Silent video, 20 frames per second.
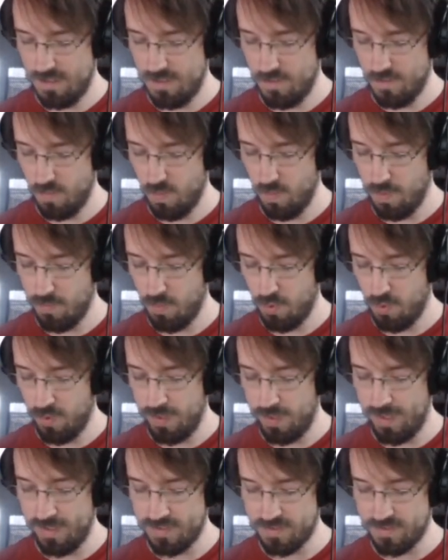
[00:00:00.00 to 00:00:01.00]
one more
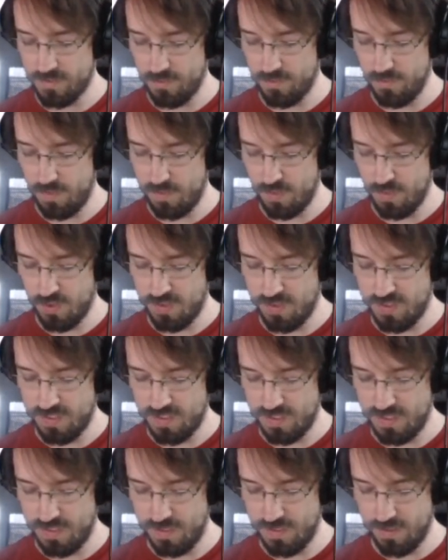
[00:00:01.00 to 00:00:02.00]
asshole, one more
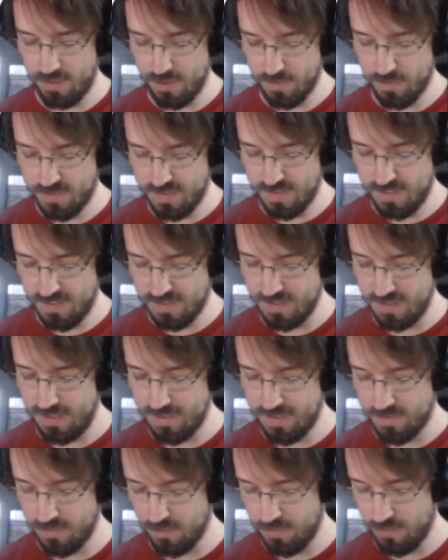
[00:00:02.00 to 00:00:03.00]
dickhead. Here comes the next
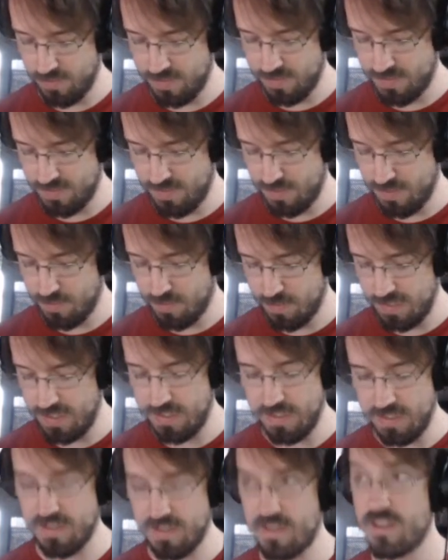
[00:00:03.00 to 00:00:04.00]
asshole. It's gonna
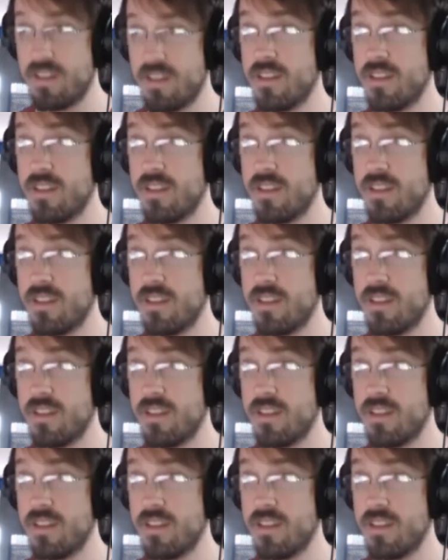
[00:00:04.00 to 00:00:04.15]
be